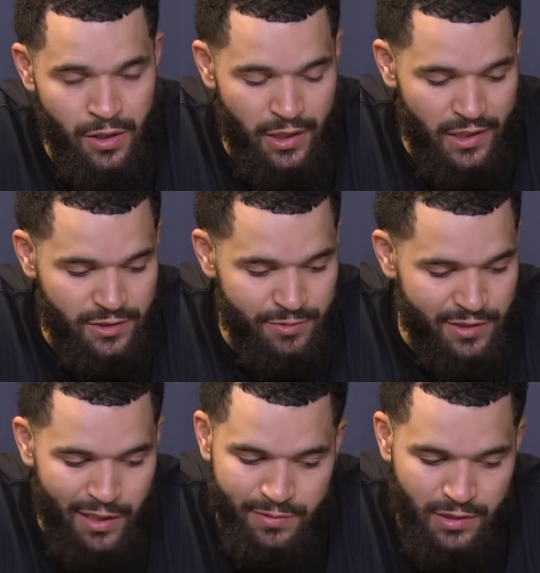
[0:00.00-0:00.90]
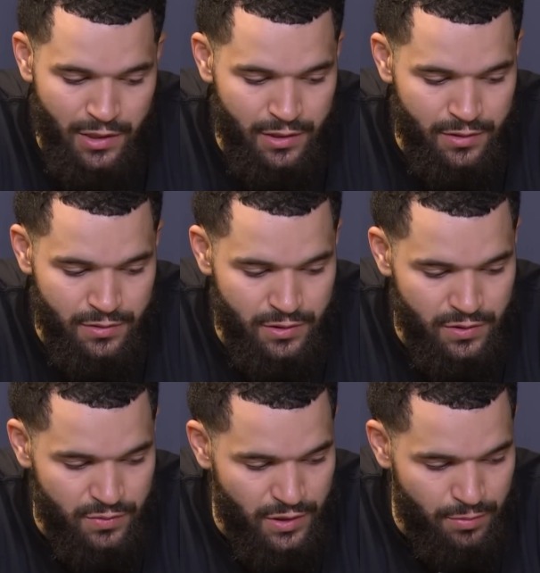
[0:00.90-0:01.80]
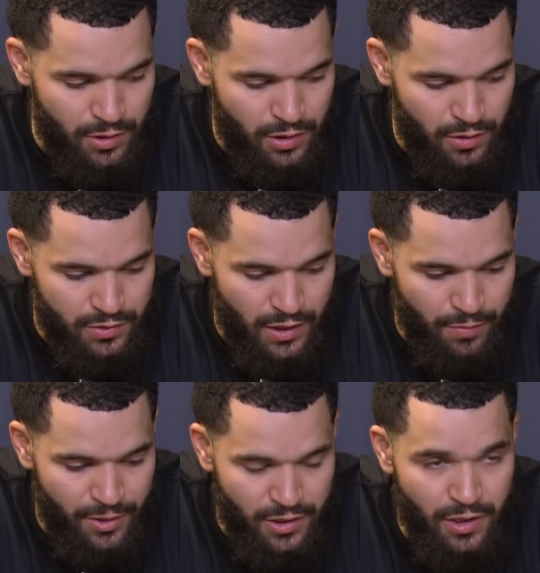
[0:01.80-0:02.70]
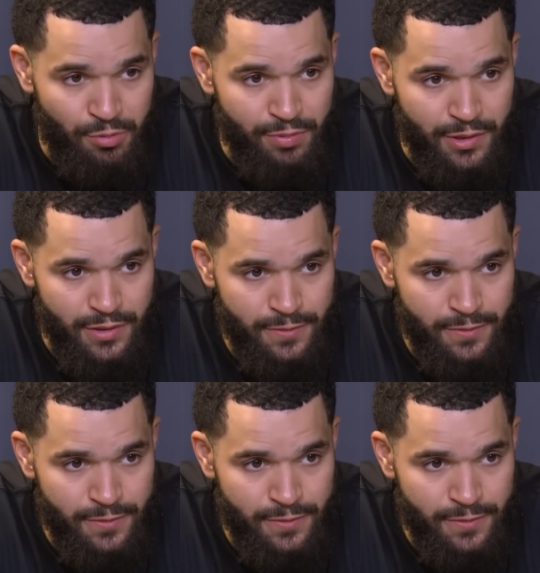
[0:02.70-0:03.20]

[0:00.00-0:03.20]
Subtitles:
Got some stops late and just was able to close out, make a couple plays.